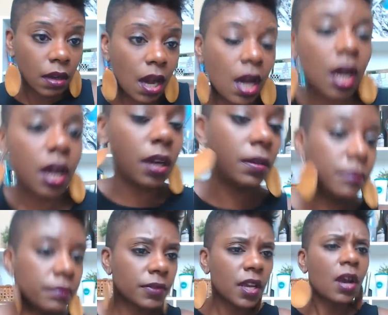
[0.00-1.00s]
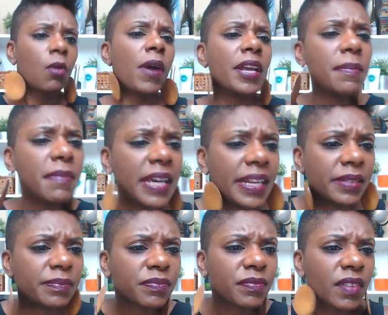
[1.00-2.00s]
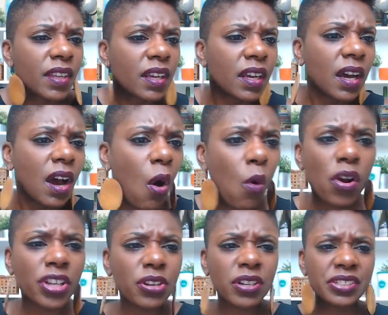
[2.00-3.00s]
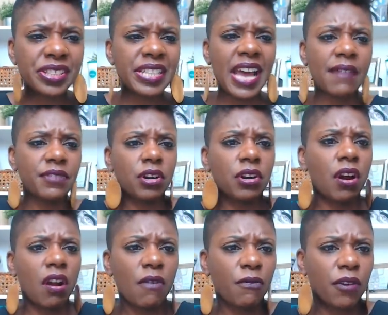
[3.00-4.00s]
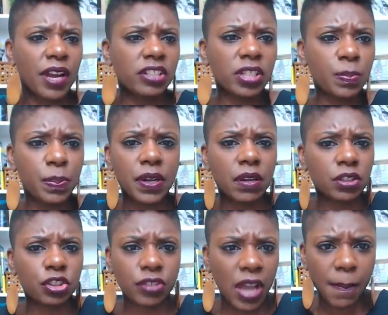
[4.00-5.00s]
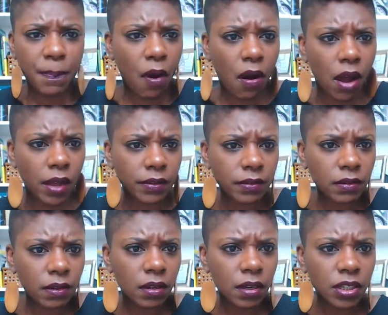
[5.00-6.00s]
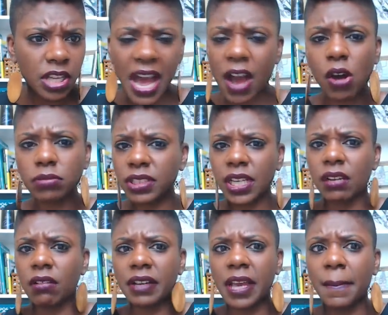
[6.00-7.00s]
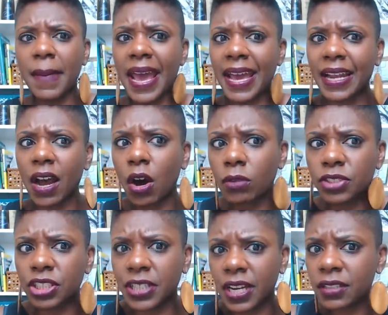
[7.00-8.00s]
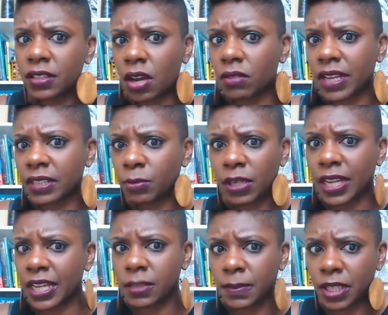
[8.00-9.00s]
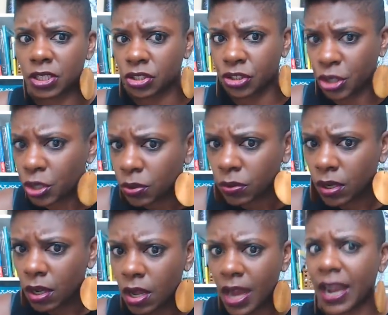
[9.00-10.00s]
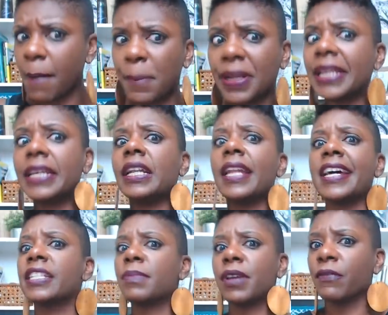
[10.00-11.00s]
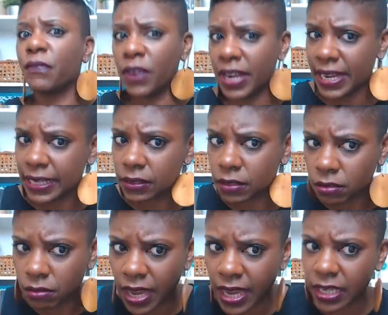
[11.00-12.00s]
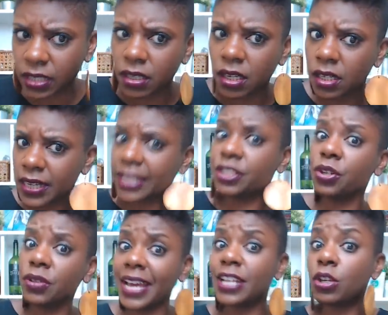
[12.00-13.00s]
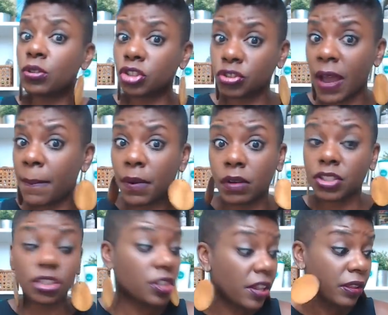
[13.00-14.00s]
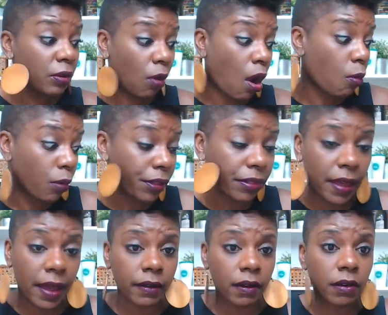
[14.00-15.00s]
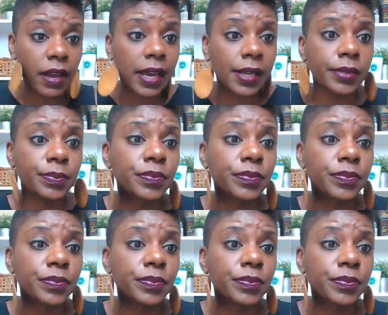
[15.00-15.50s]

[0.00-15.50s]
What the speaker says: Wait a minute. Or you could just have your girlfriend just put on a strap on. I hope she ain't gonna get mad. I hope she does know that's what lesbians do. I got plenty of lesbian friends, okay? They use strap-ons. There's nothing wrong with that, okay?